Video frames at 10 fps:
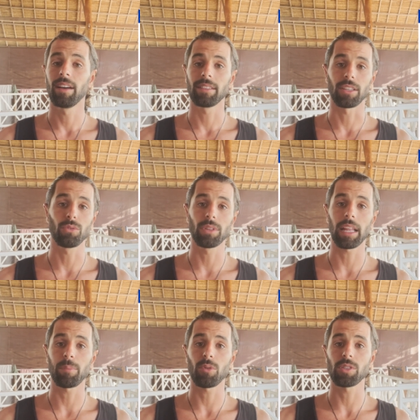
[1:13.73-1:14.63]
They took
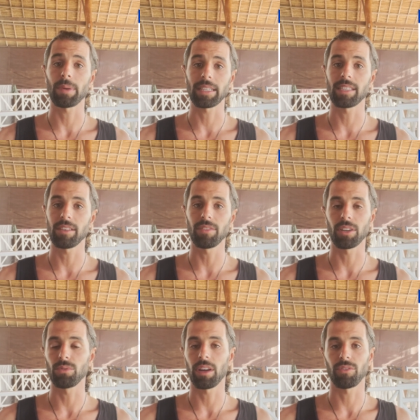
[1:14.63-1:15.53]
that perspective. They
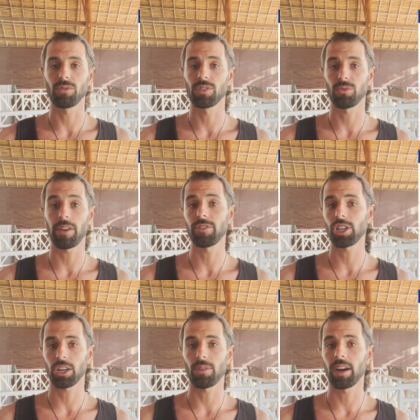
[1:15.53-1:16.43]
could have used 12
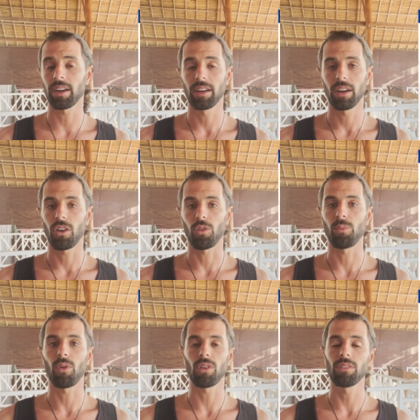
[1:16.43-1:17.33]
chakra or
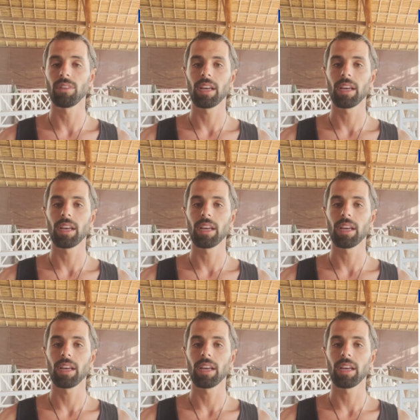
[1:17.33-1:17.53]
more,